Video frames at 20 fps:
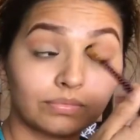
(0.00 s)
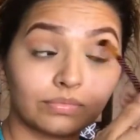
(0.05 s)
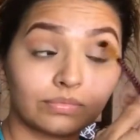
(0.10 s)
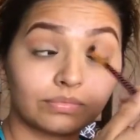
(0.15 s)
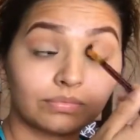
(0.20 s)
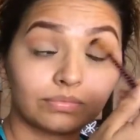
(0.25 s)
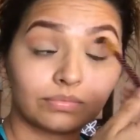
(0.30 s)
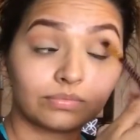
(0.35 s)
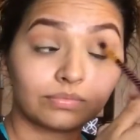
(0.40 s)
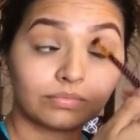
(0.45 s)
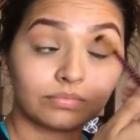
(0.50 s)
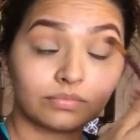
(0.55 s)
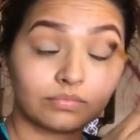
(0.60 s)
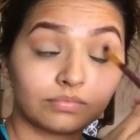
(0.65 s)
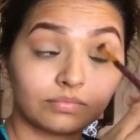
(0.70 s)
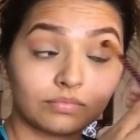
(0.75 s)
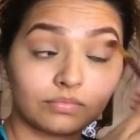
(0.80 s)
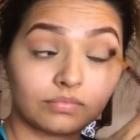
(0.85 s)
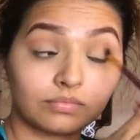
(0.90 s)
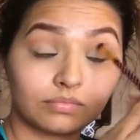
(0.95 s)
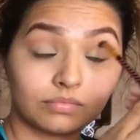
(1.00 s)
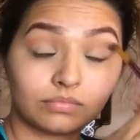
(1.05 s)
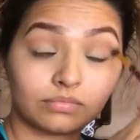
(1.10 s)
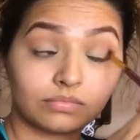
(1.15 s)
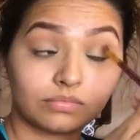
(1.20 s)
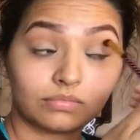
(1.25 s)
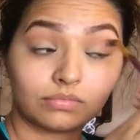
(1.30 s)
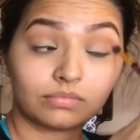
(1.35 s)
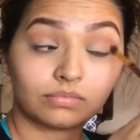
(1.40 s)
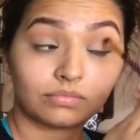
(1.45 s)

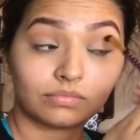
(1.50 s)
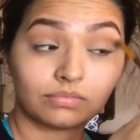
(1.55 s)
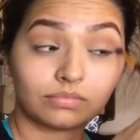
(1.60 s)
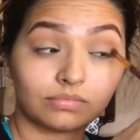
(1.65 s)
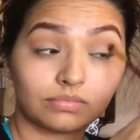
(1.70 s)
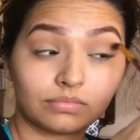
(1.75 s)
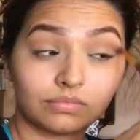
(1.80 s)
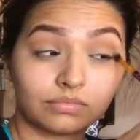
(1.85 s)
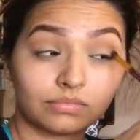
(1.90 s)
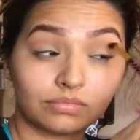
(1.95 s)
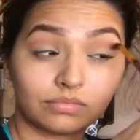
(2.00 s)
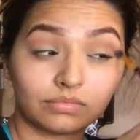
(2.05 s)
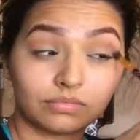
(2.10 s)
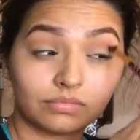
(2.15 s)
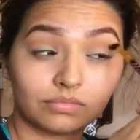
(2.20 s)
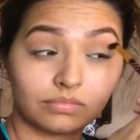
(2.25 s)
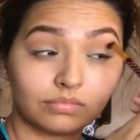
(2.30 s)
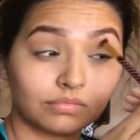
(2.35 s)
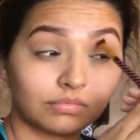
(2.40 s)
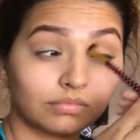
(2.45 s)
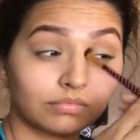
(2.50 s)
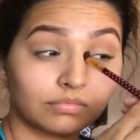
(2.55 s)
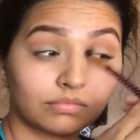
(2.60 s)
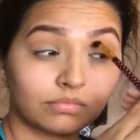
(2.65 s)
(not speaking)